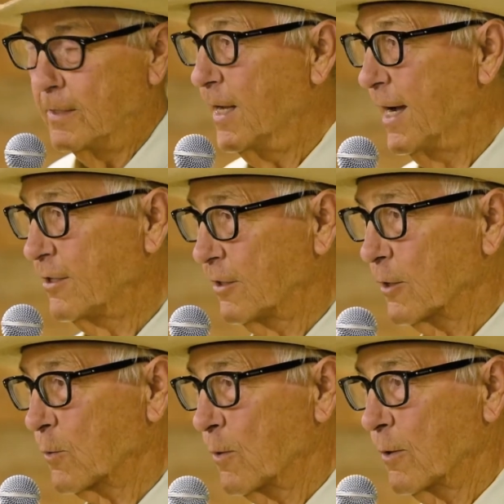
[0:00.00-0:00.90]
Nice
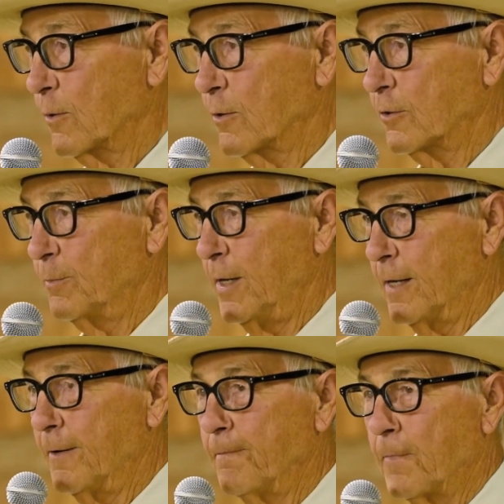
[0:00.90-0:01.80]
little quarter horse
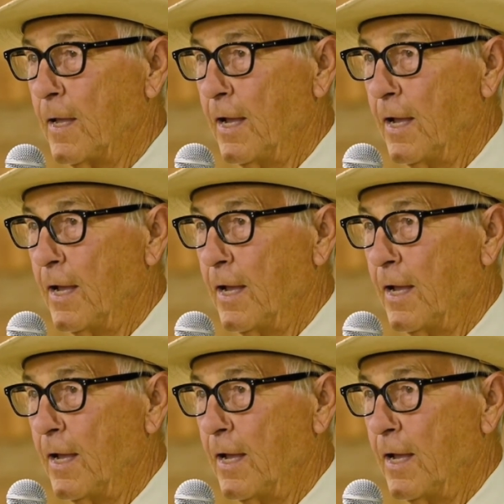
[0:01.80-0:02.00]
mare.